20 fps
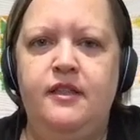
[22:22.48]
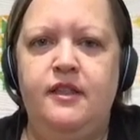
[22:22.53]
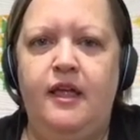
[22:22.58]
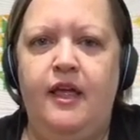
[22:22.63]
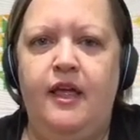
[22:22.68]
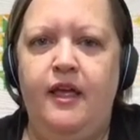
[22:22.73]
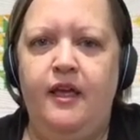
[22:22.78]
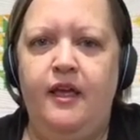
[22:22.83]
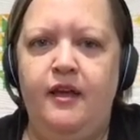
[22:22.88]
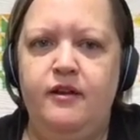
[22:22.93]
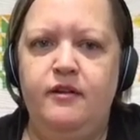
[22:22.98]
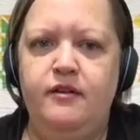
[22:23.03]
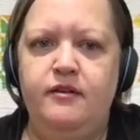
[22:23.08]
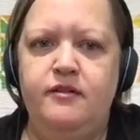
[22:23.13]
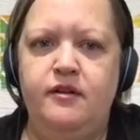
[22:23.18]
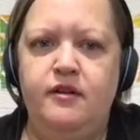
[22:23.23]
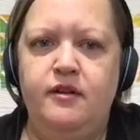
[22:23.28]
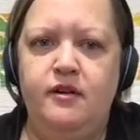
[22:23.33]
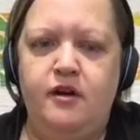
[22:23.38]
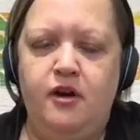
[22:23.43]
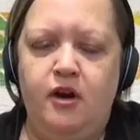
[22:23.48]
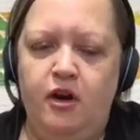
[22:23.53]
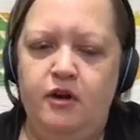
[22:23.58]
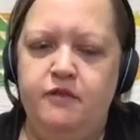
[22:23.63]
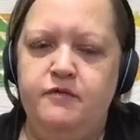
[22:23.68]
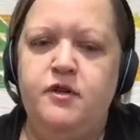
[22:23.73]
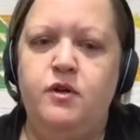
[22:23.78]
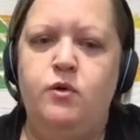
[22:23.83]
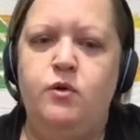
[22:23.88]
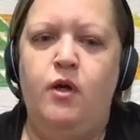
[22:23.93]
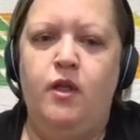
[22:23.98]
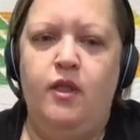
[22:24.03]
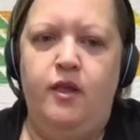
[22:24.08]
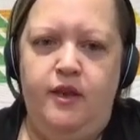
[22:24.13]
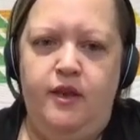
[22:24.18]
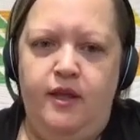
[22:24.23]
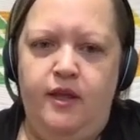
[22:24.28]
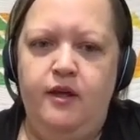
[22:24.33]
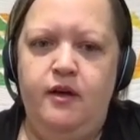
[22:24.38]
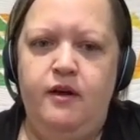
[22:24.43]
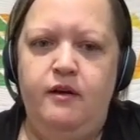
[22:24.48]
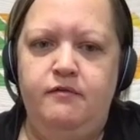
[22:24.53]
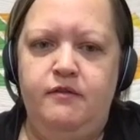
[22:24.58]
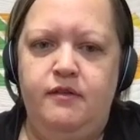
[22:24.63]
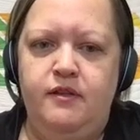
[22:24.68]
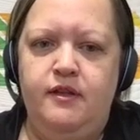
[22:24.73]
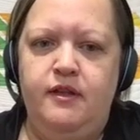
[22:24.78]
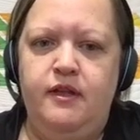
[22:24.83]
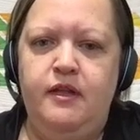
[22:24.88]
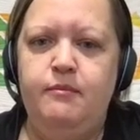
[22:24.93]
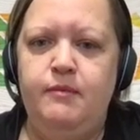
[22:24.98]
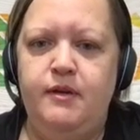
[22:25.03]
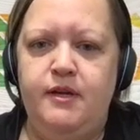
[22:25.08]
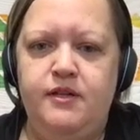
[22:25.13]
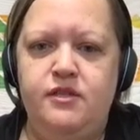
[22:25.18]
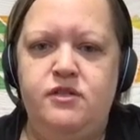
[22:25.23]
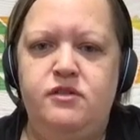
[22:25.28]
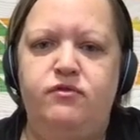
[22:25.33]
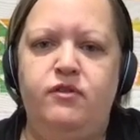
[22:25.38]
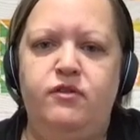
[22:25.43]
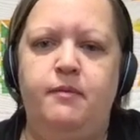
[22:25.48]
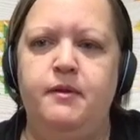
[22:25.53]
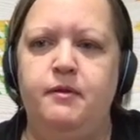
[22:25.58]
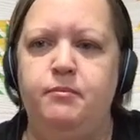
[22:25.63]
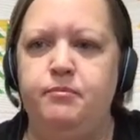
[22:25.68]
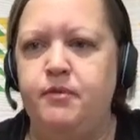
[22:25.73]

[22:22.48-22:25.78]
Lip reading: getting the hand carved quality of the image from the